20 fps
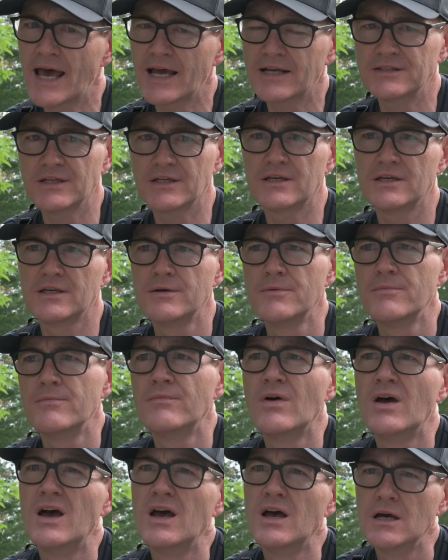hectic.
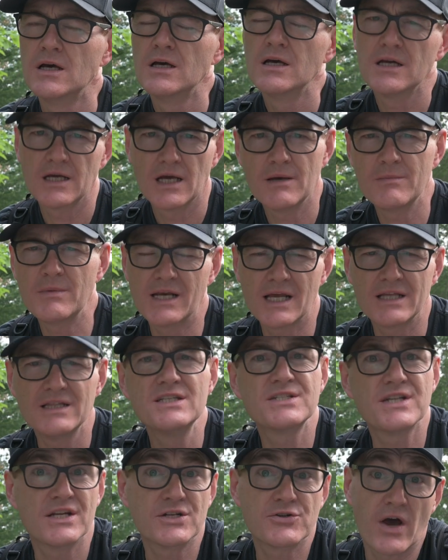I mean, at
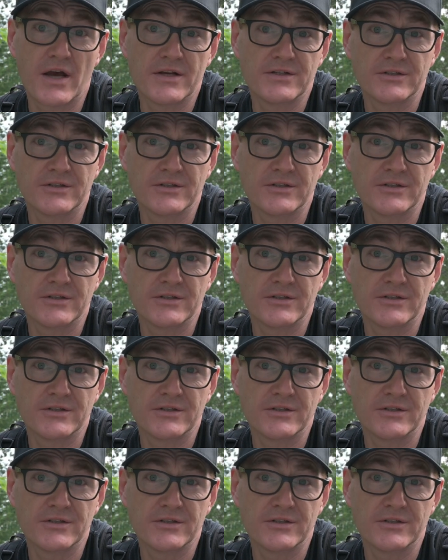least I try